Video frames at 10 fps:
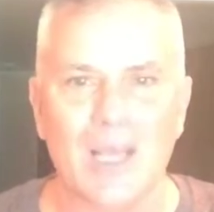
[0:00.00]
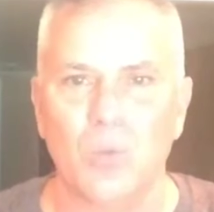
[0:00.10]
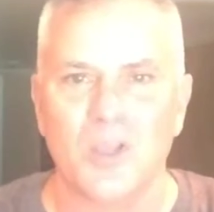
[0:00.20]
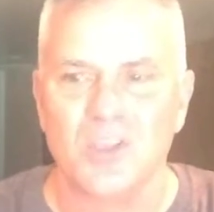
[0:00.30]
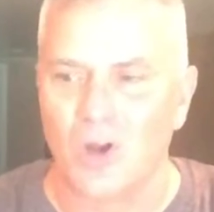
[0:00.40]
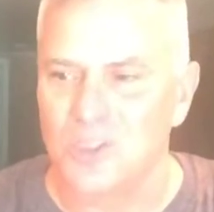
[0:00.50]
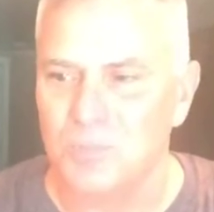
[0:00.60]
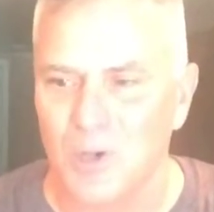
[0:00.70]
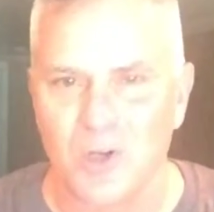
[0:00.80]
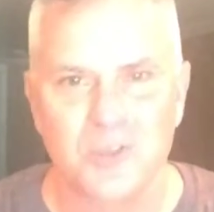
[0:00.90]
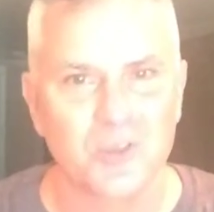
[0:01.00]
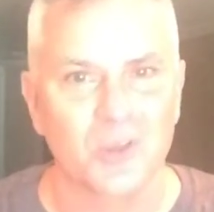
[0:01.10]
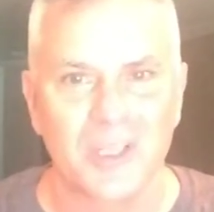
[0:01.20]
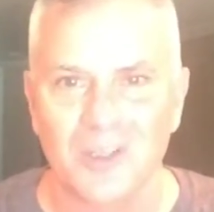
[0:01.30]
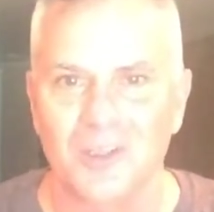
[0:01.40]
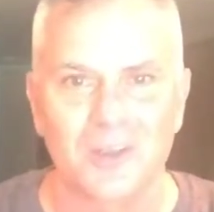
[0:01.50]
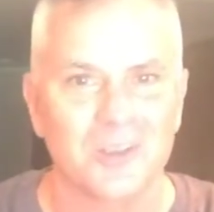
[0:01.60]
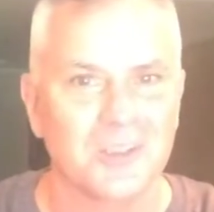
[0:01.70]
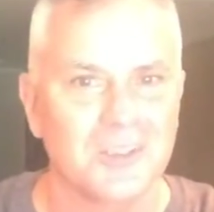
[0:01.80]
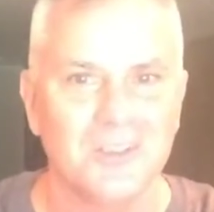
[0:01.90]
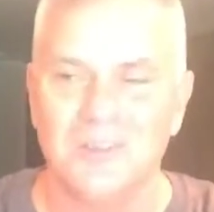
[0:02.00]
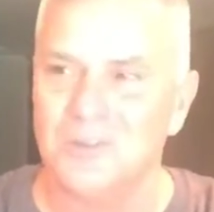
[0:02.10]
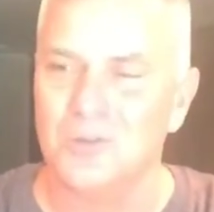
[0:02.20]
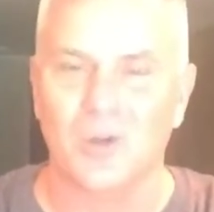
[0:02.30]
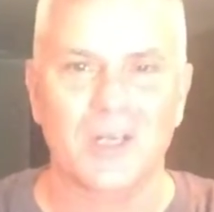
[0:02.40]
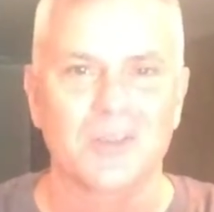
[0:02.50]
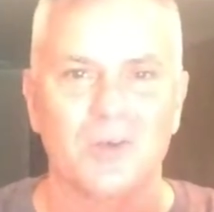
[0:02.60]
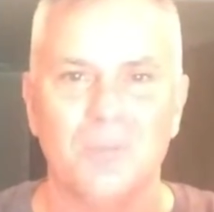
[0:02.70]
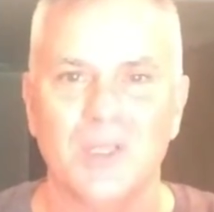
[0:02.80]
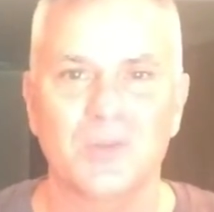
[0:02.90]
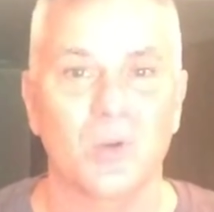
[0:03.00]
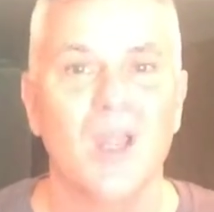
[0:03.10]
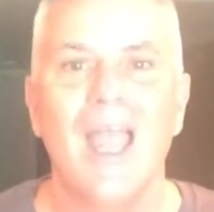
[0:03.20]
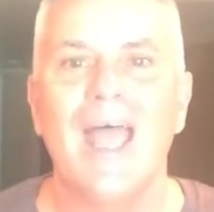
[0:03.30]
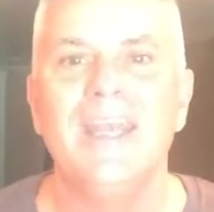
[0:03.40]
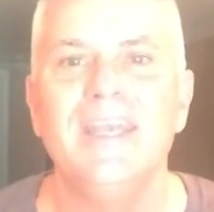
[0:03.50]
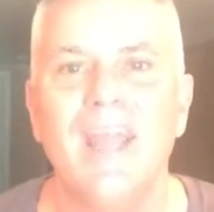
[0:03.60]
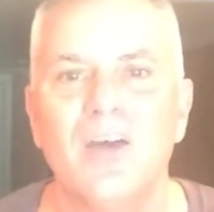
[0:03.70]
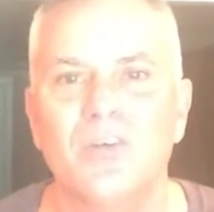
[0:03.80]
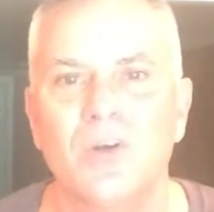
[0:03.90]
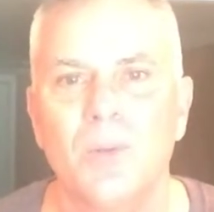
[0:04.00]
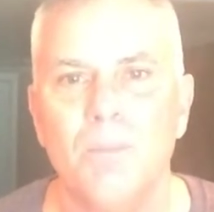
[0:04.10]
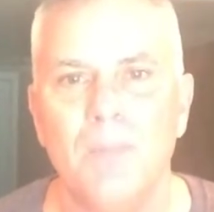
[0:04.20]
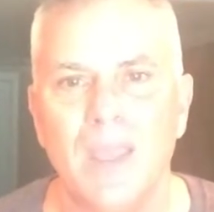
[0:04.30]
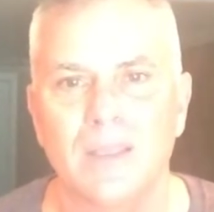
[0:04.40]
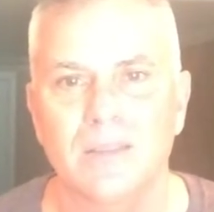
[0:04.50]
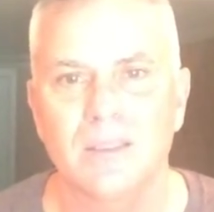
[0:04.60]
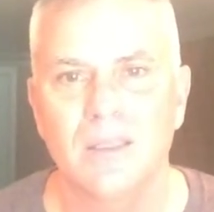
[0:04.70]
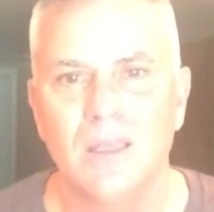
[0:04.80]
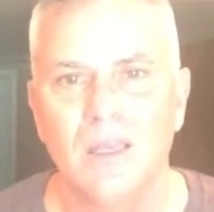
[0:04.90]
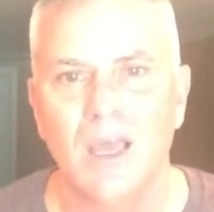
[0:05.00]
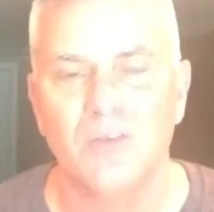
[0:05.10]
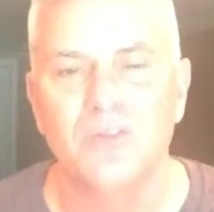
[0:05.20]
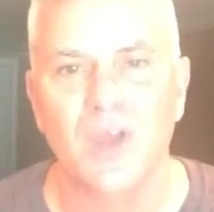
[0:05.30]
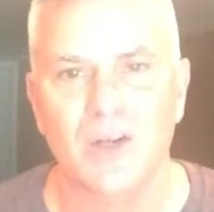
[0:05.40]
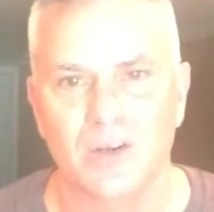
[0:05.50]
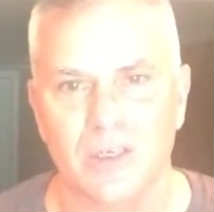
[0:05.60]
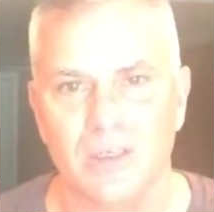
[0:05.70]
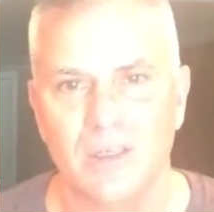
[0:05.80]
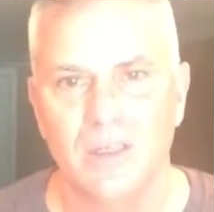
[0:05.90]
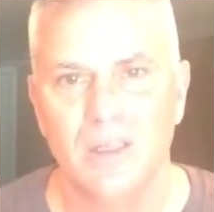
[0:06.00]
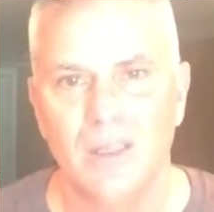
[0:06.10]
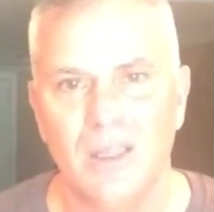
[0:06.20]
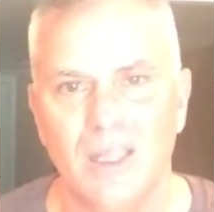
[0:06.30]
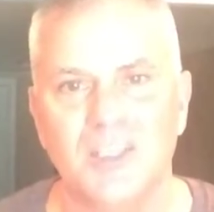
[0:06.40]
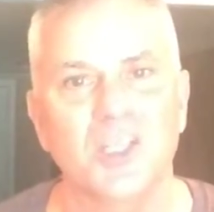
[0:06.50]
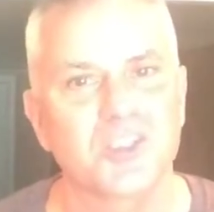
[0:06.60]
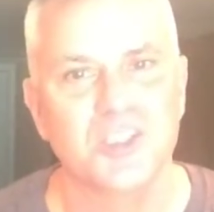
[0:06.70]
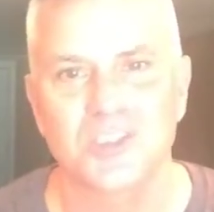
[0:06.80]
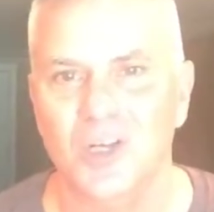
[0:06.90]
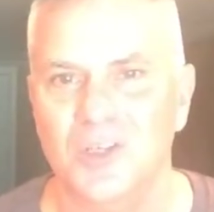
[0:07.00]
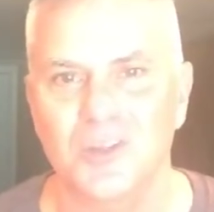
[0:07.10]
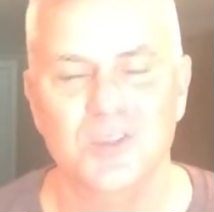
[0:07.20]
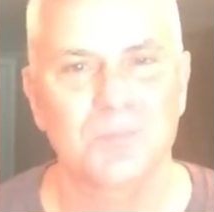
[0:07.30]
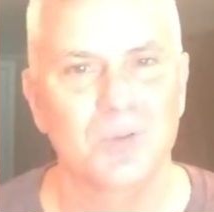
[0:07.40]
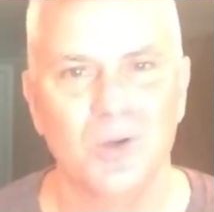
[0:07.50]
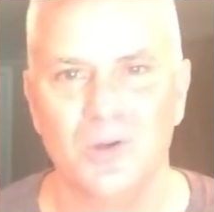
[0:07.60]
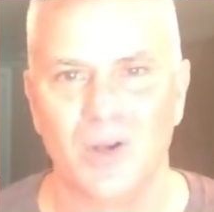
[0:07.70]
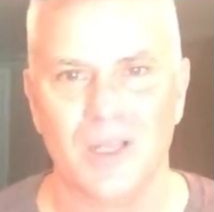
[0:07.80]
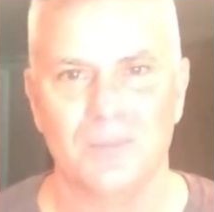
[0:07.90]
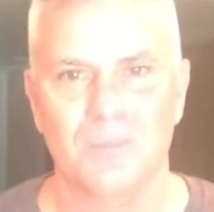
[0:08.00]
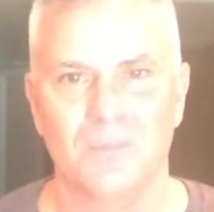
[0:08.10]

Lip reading: Attaway, our spiritual healer, director, and mentor, had never met a veteran until she started this program.